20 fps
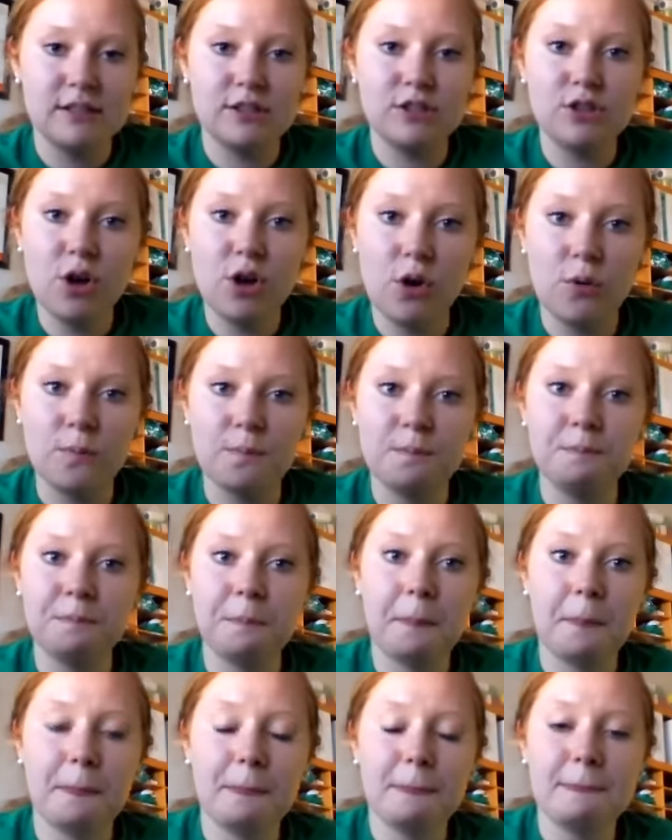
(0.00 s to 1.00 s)
So
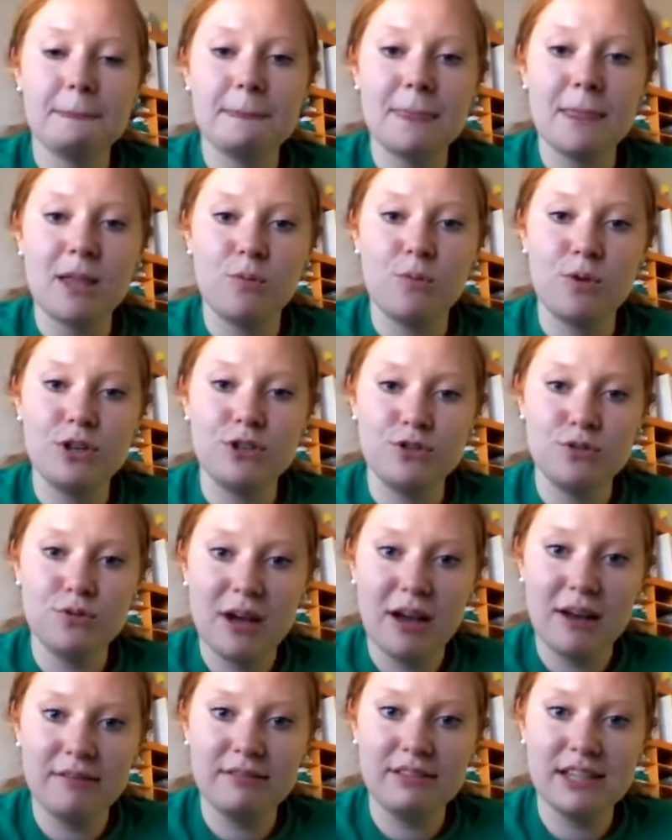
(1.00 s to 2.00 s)
we do
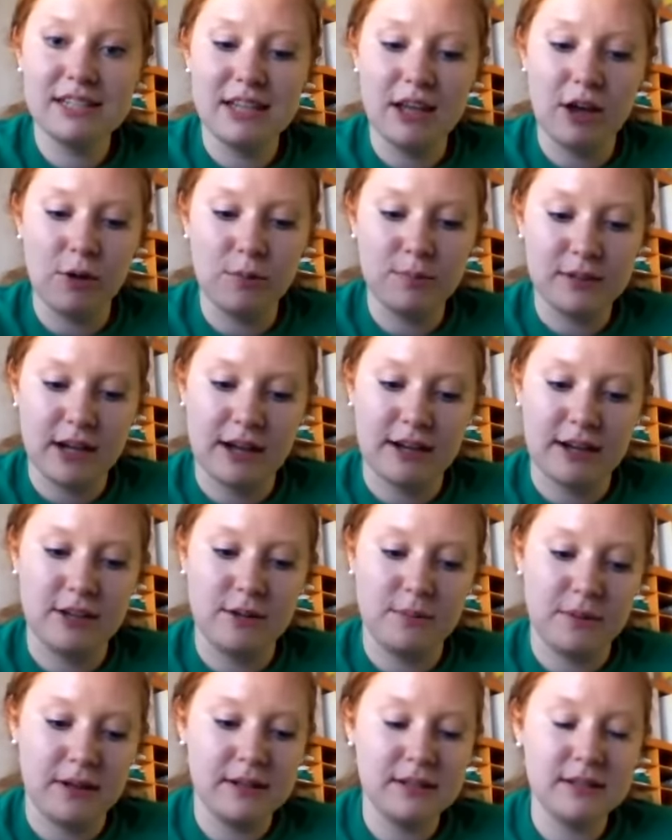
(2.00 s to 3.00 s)
have this help
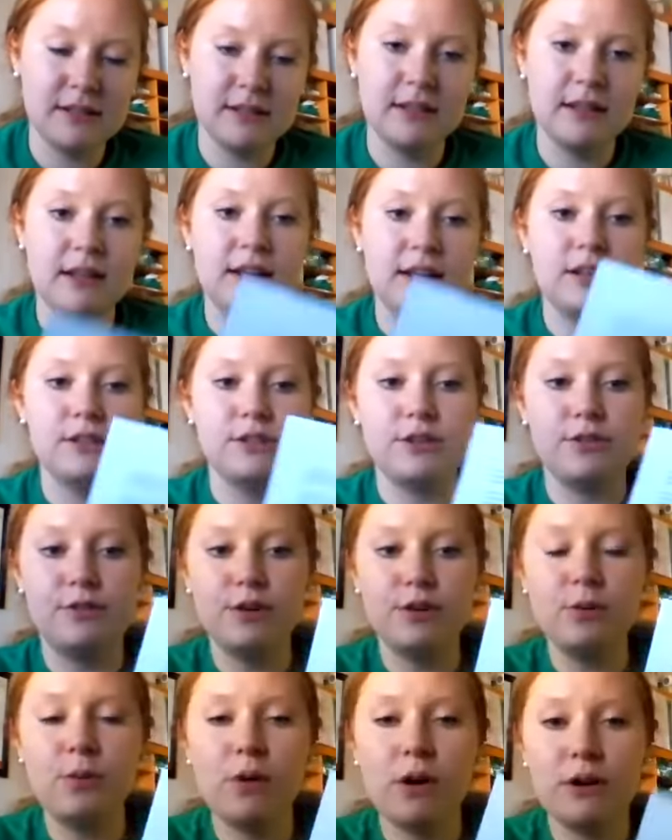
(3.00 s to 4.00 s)
document. So
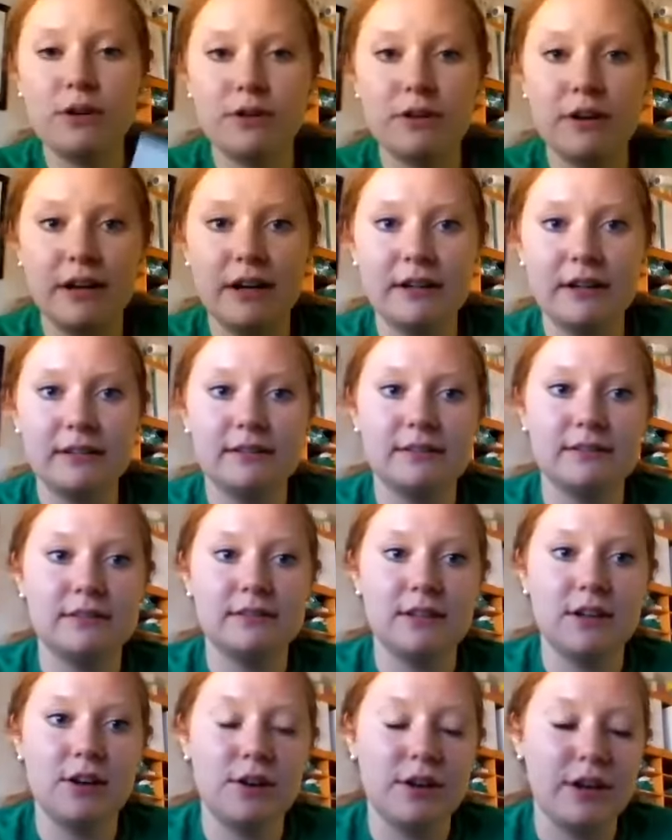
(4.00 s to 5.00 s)
if you're wondering,
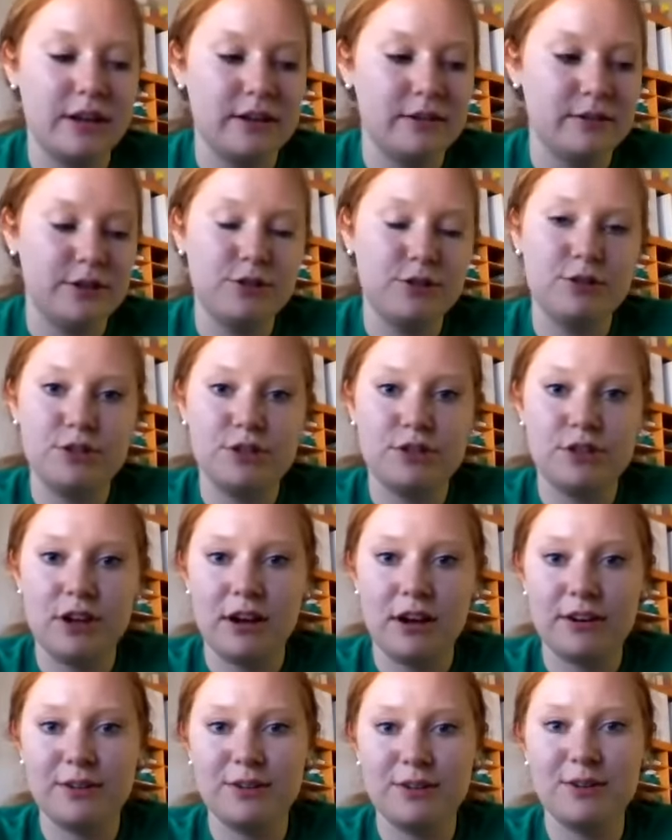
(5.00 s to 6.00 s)
okay, you just
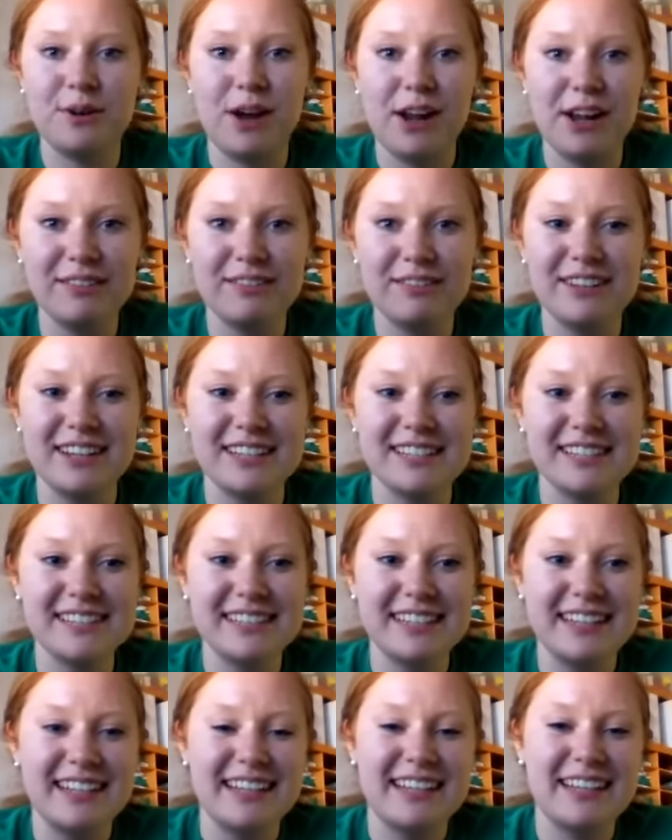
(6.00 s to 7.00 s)
talked through all of
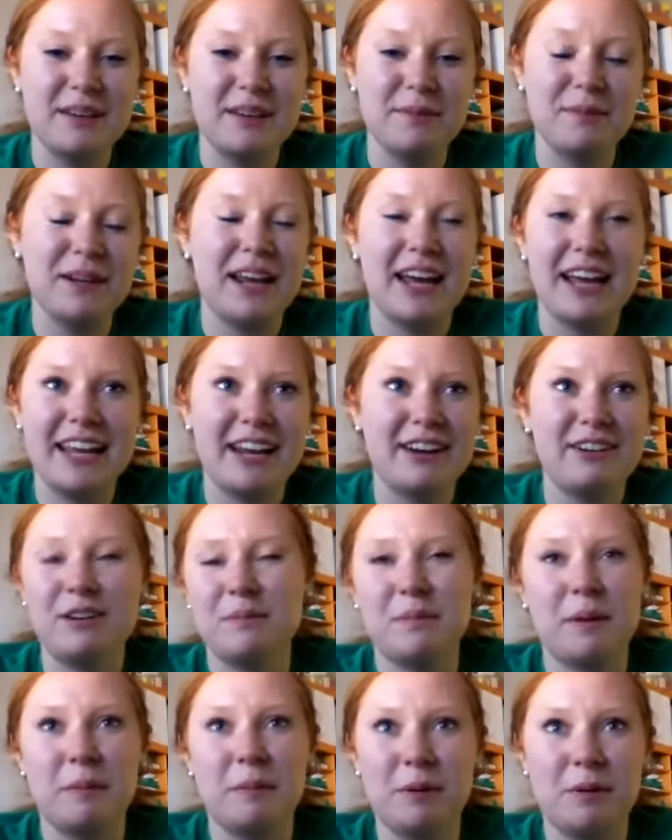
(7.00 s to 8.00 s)
this, but I can't
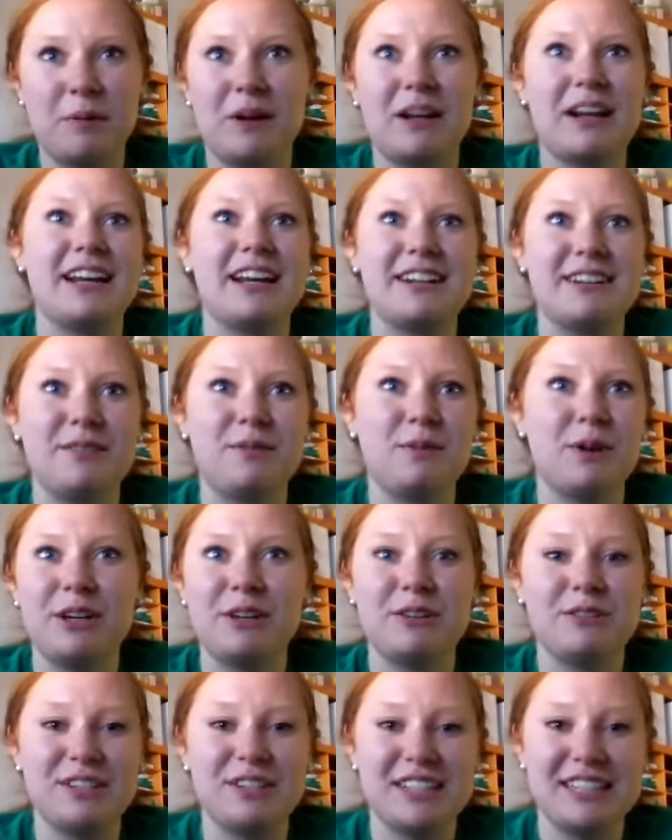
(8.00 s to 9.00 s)
remember
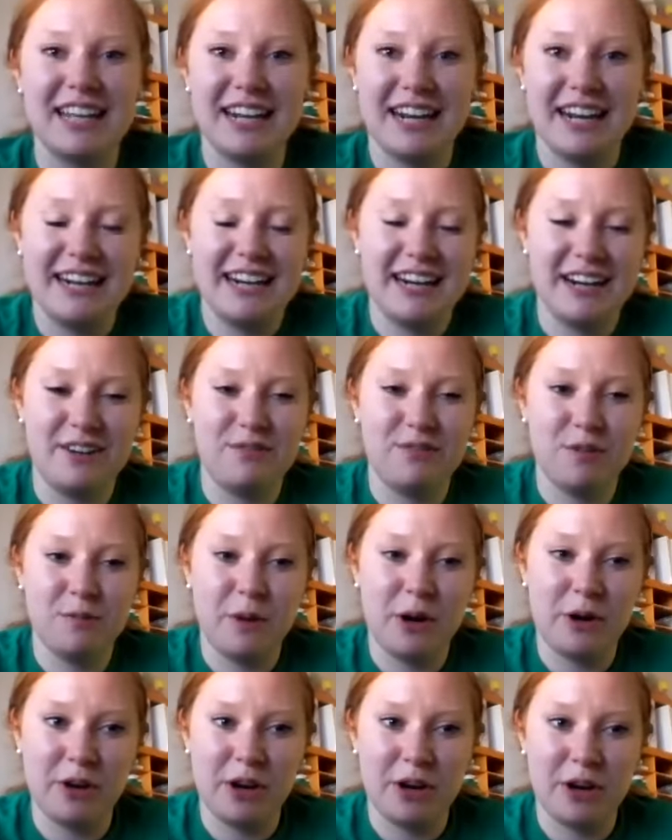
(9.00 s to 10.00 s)
what you just said I needed for
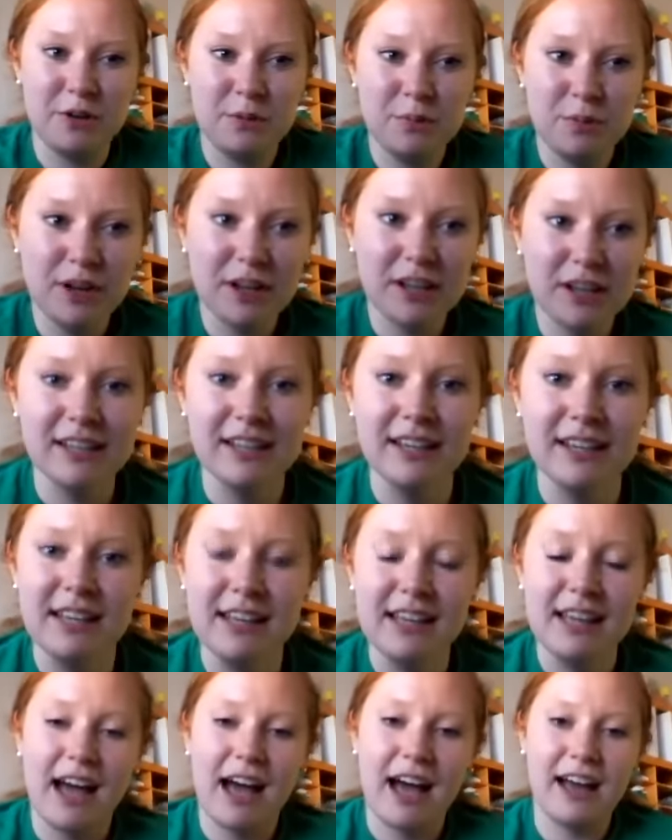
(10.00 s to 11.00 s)
my record book.
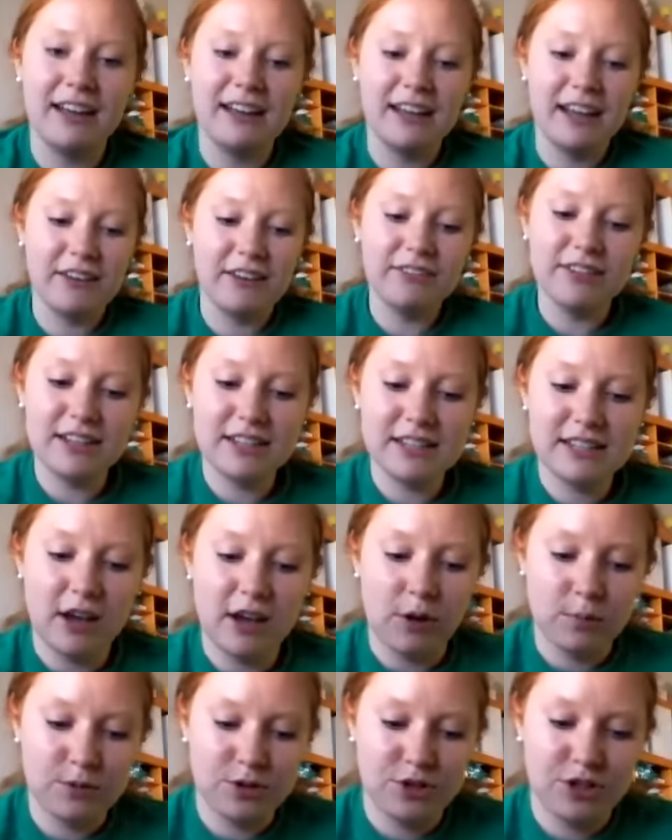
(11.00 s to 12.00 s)
I have this
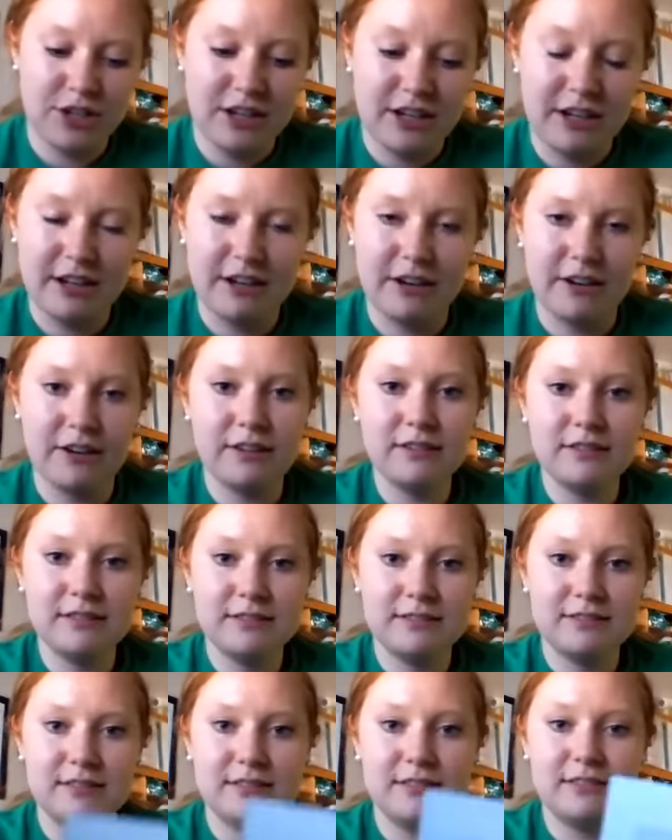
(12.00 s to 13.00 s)
help sheet here
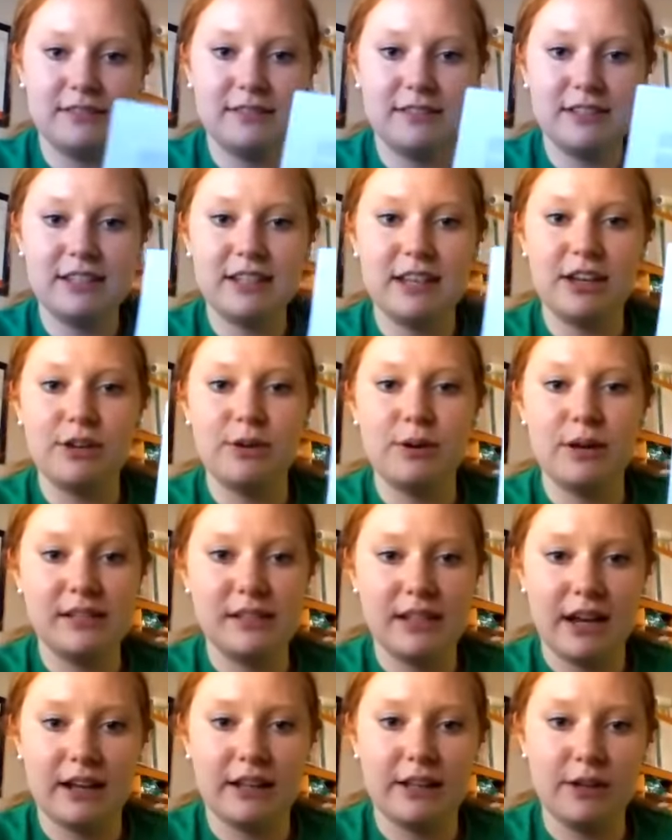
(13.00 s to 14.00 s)
to tell you
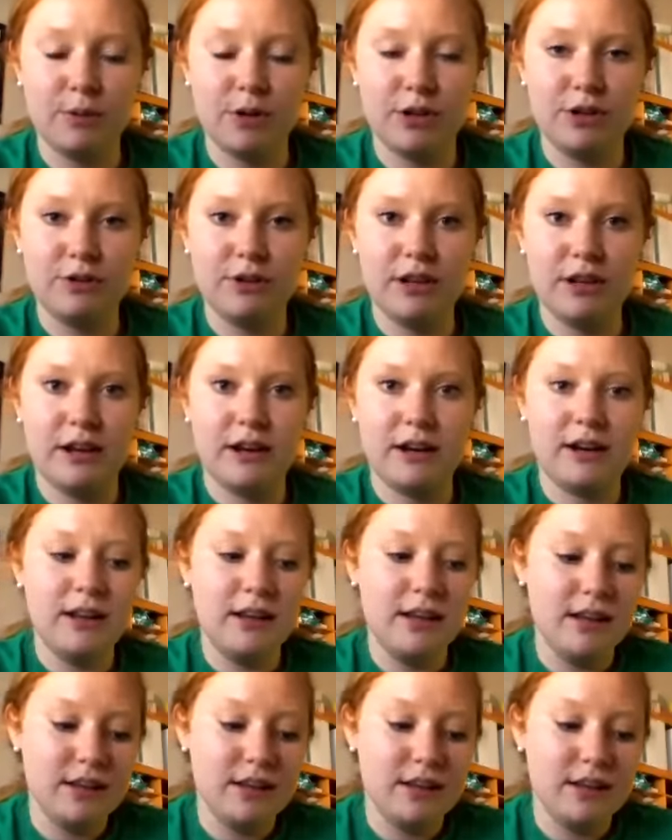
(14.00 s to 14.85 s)
exactly what you need.